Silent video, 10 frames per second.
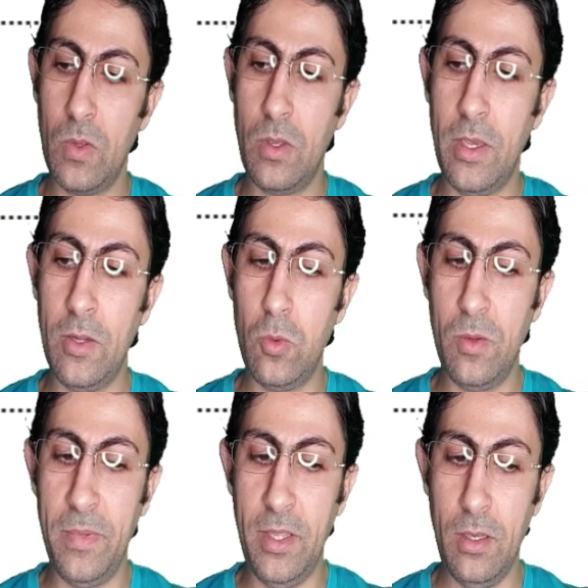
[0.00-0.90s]
okay, and
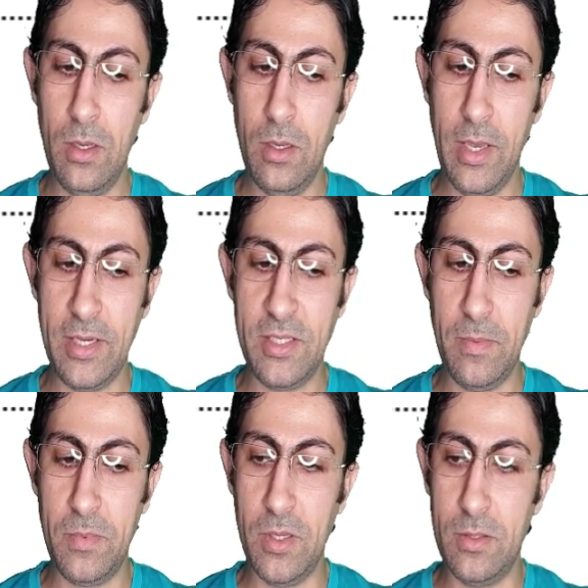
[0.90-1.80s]
will be
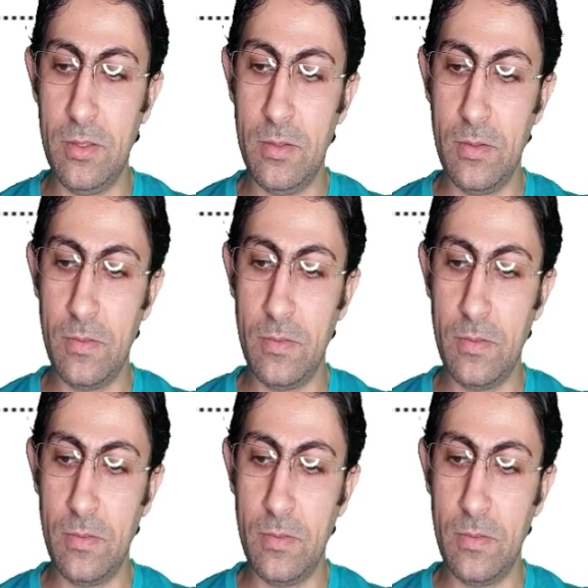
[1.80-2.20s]
accepted,